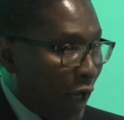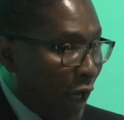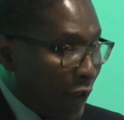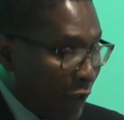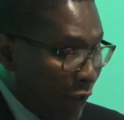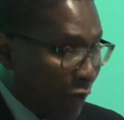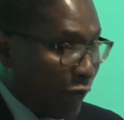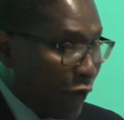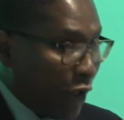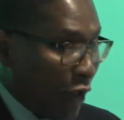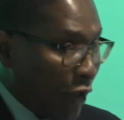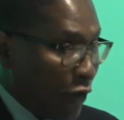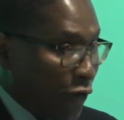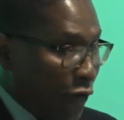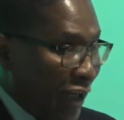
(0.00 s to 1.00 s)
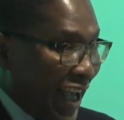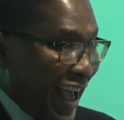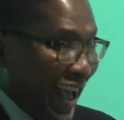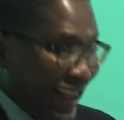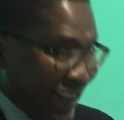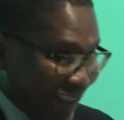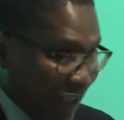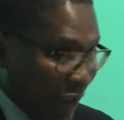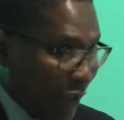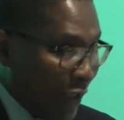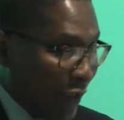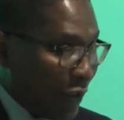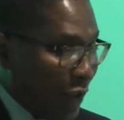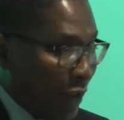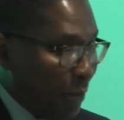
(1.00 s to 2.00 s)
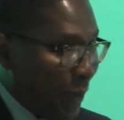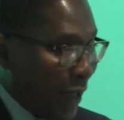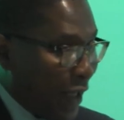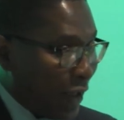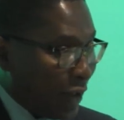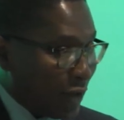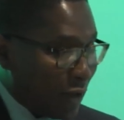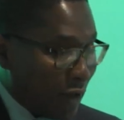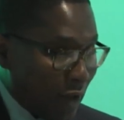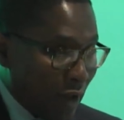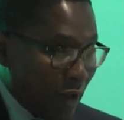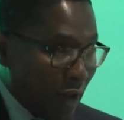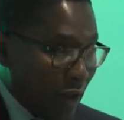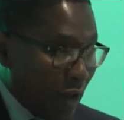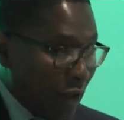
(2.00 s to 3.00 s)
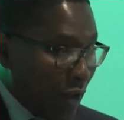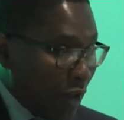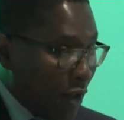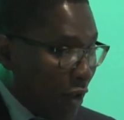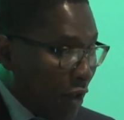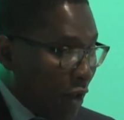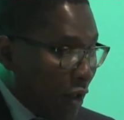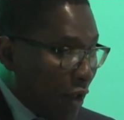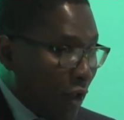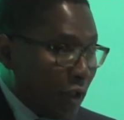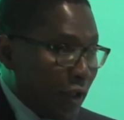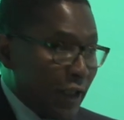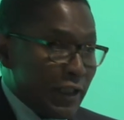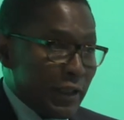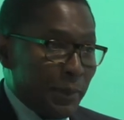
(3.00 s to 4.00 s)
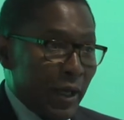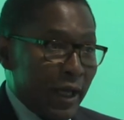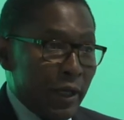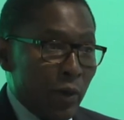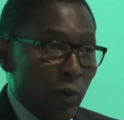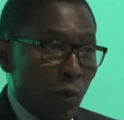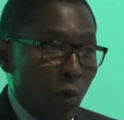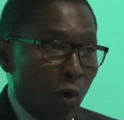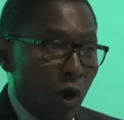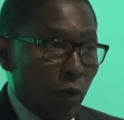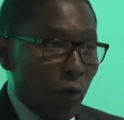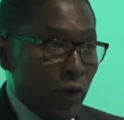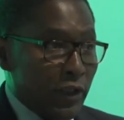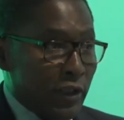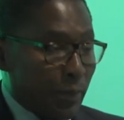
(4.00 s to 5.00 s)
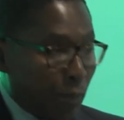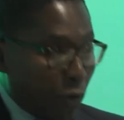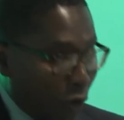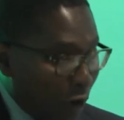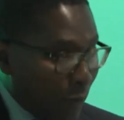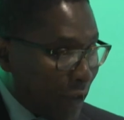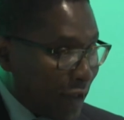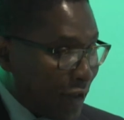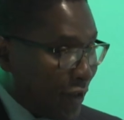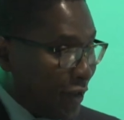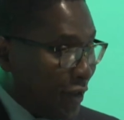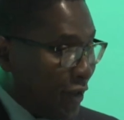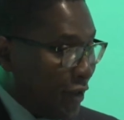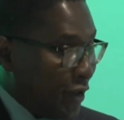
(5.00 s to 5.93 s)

and in every country, escalating impact, despite what was promised